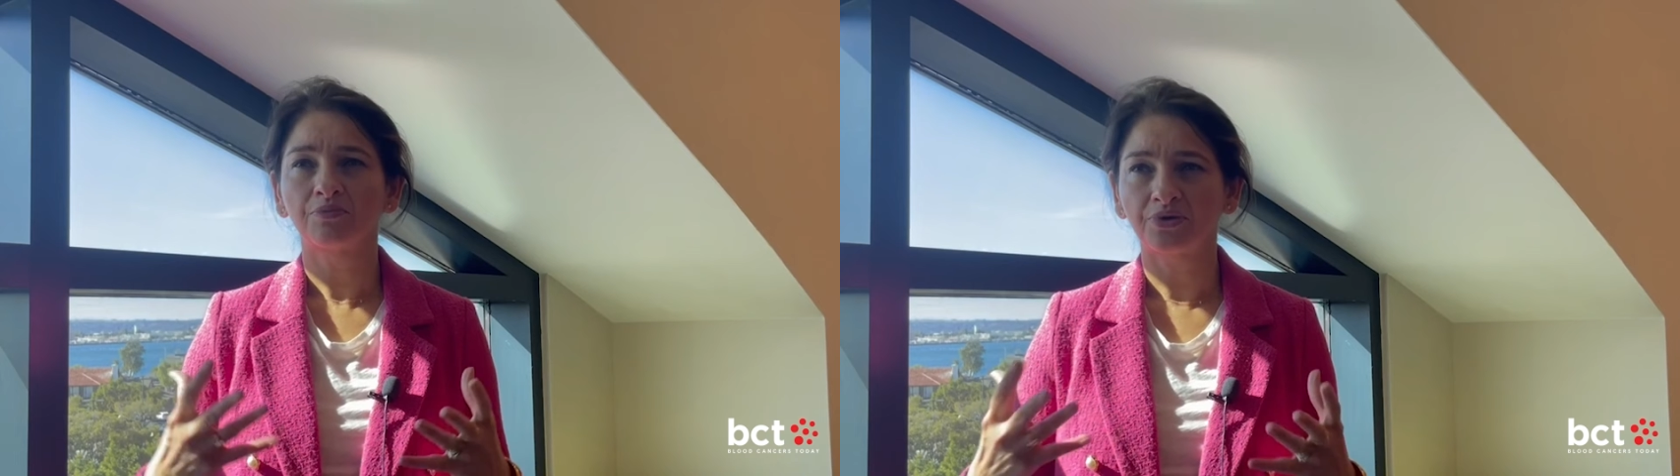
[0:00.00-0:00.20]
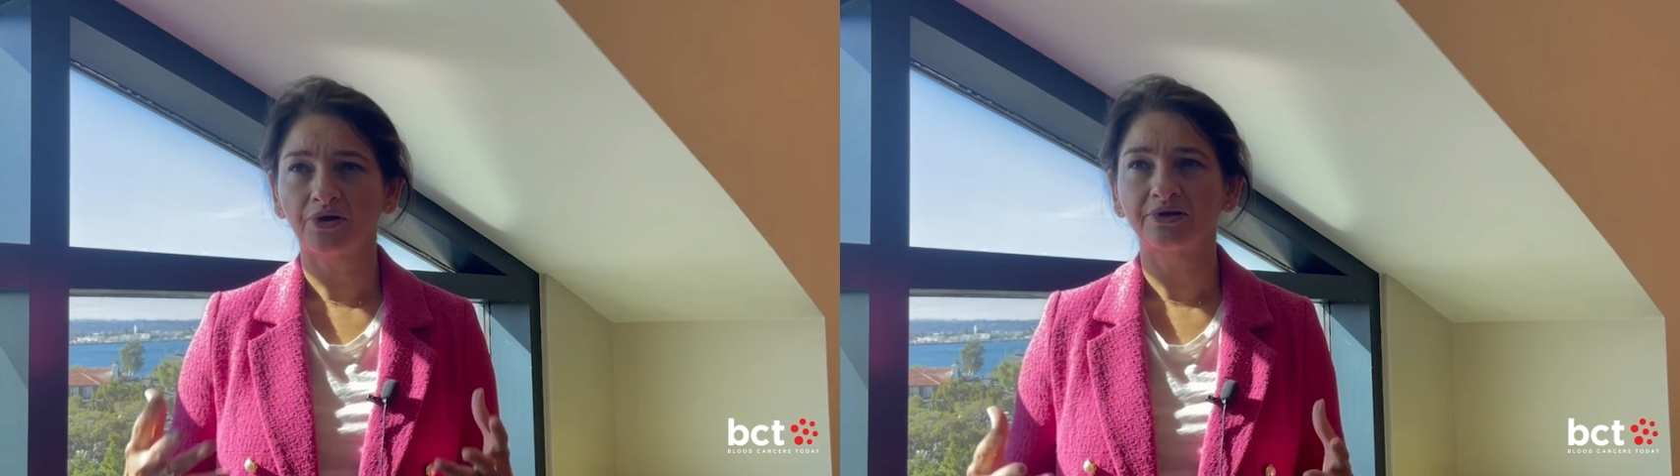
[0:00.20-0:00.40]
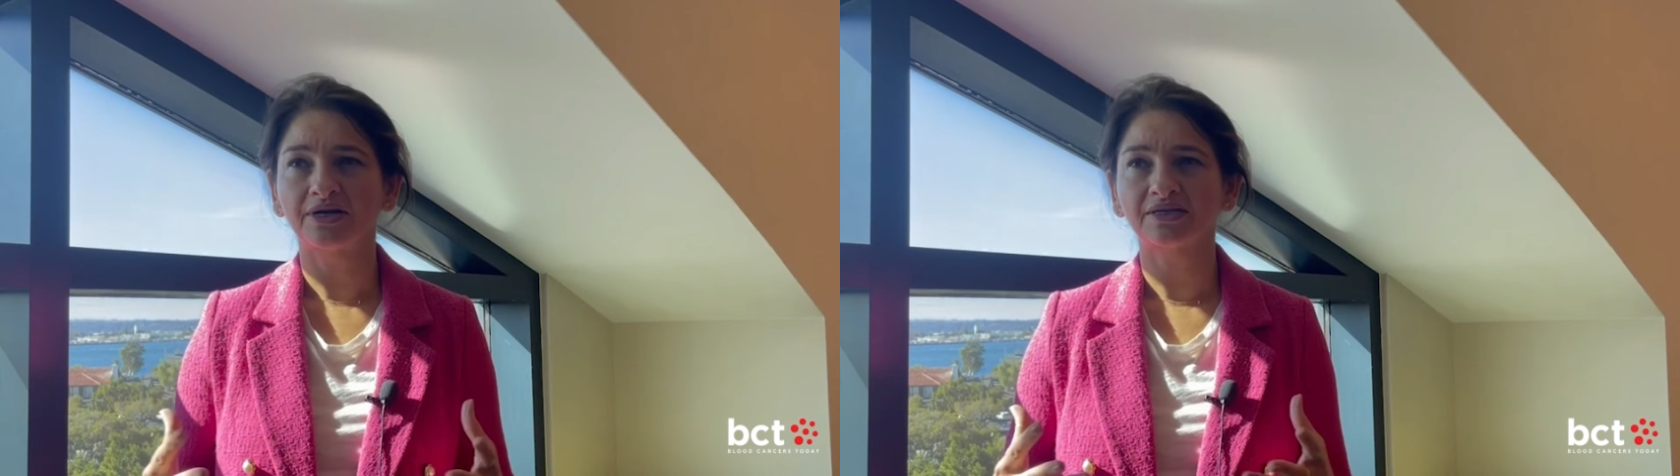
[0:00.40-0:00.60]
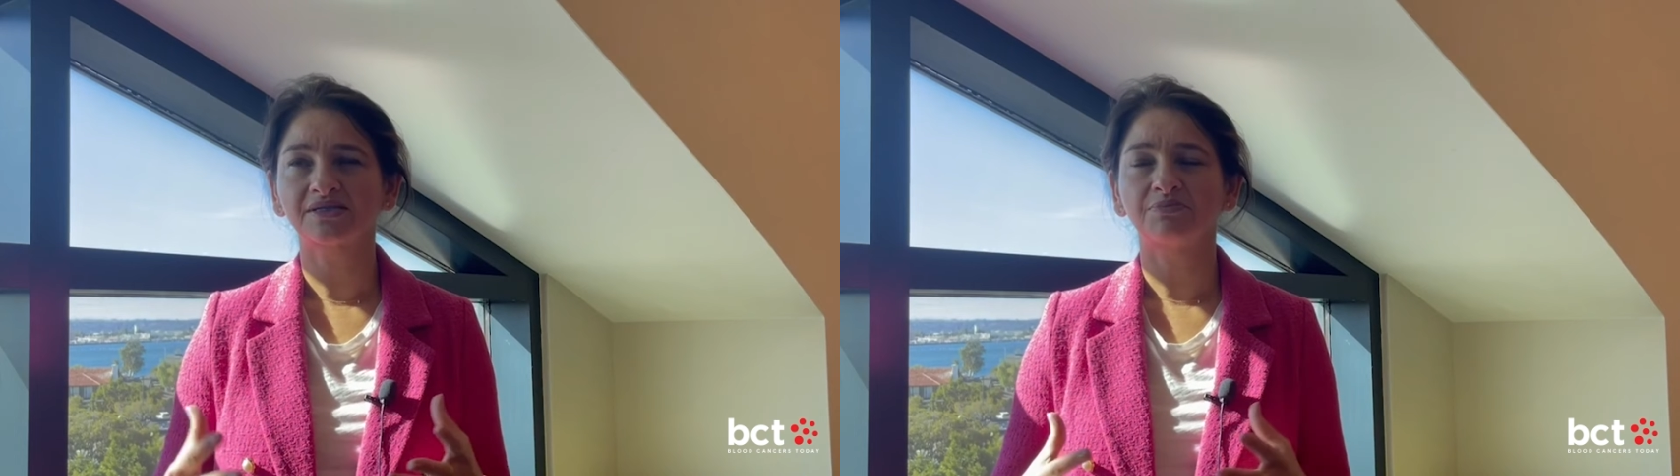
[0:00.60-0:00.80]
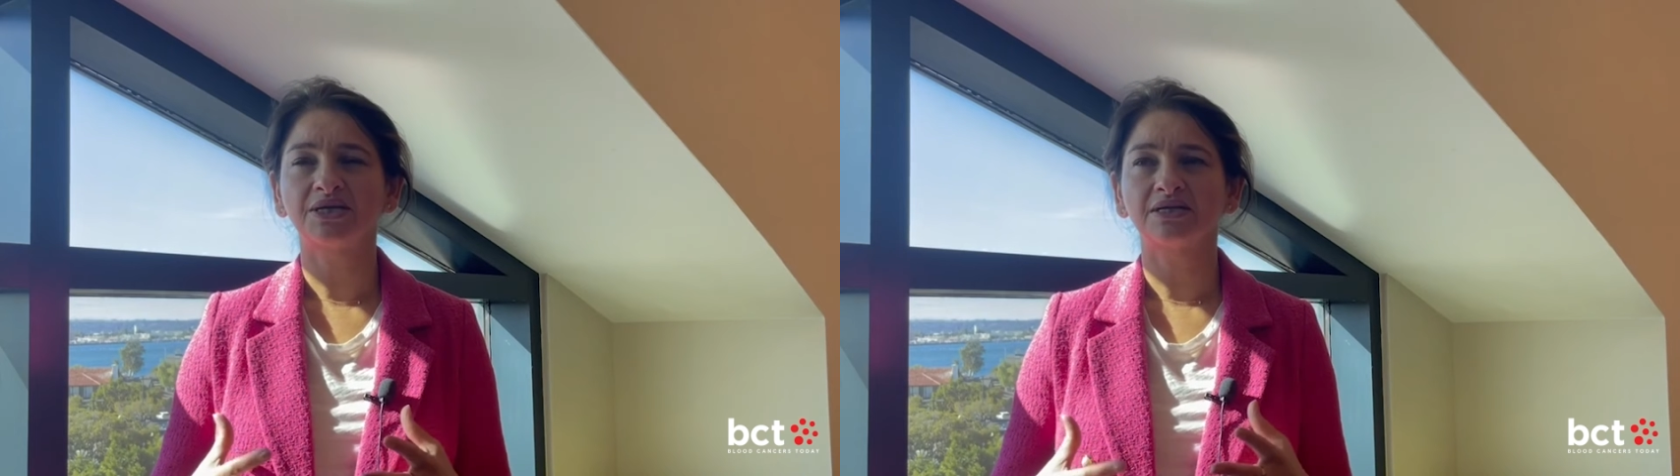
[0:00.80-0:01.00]

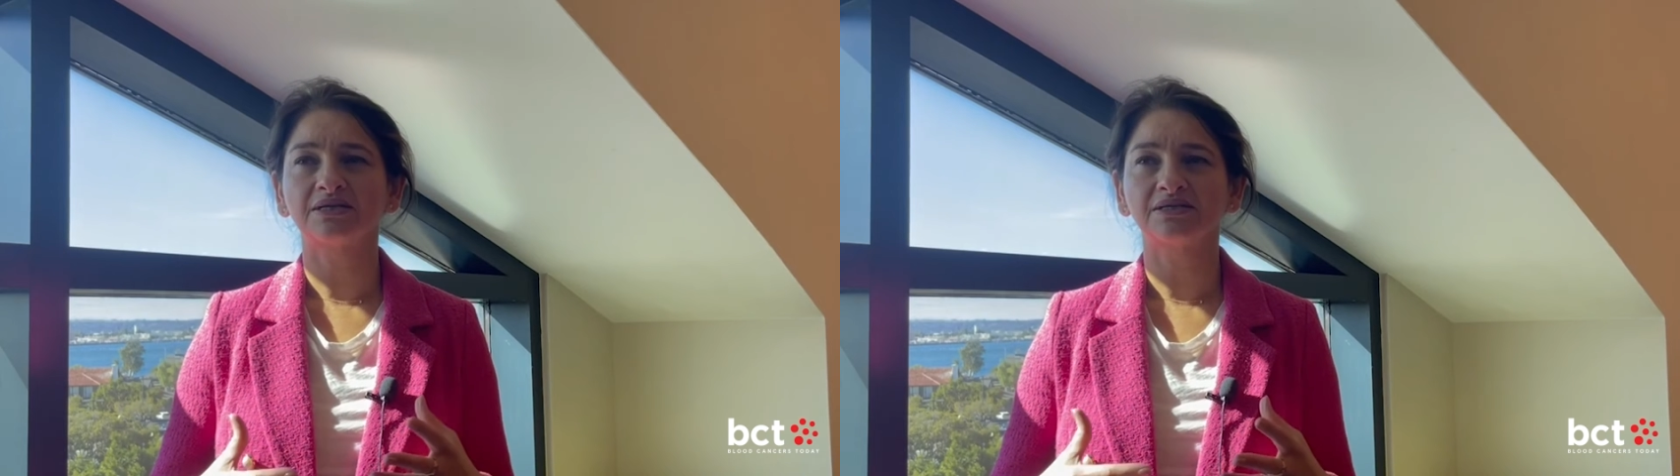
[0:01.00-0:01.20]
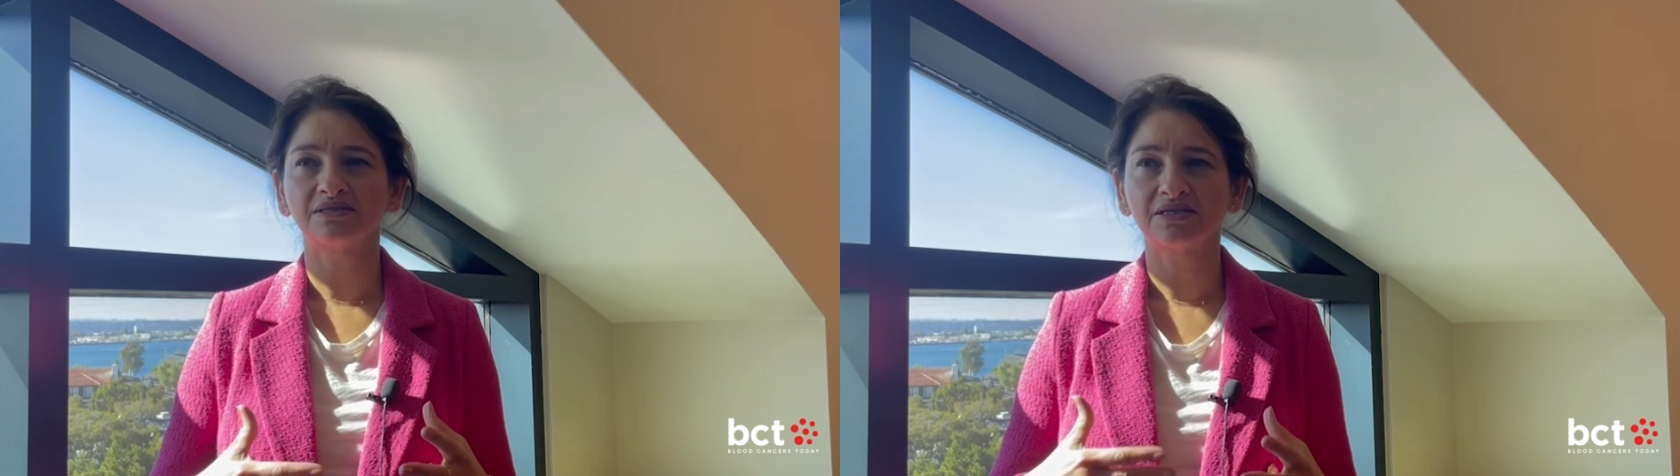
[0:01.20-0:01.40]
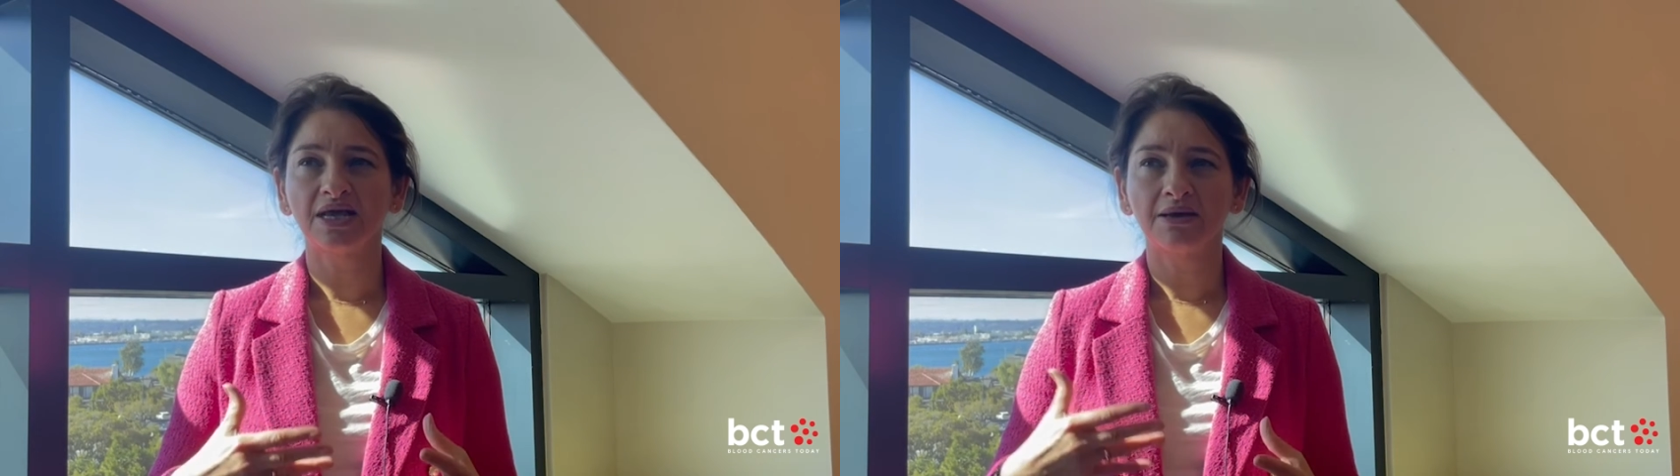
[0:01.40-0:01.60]
products, because